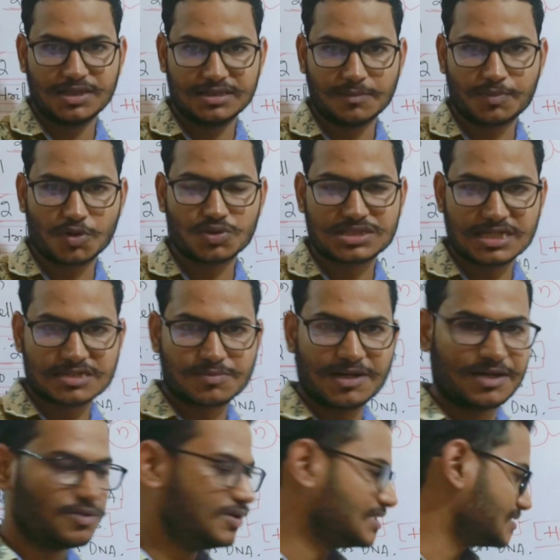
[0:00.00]
in the process
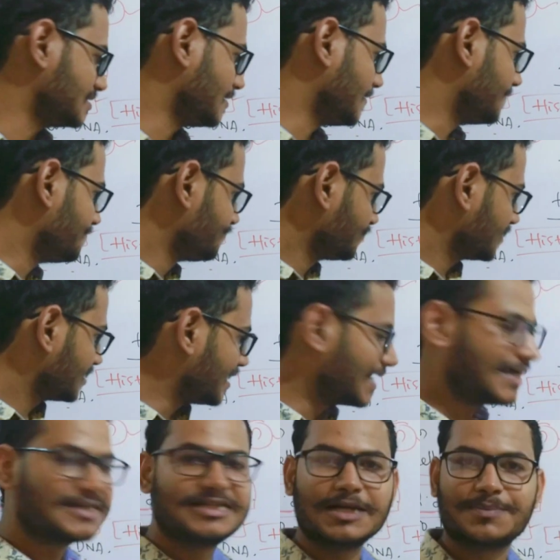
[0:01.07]
by which the
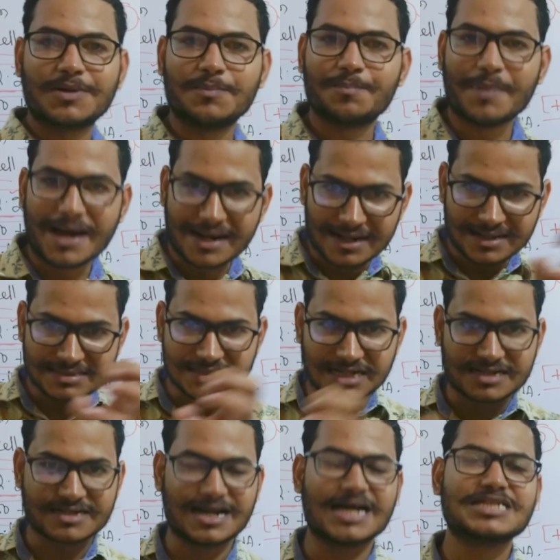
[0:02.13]
character from parents
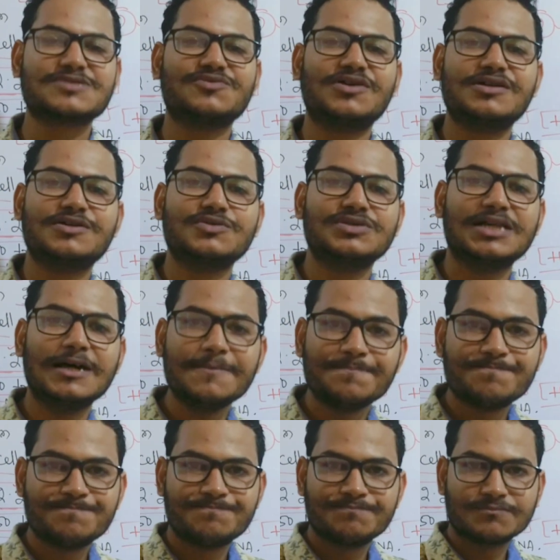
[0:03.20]
are transferred to
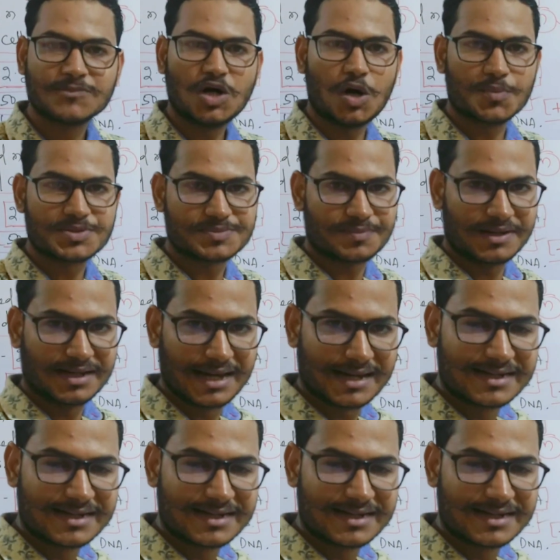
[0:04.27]
the offspring.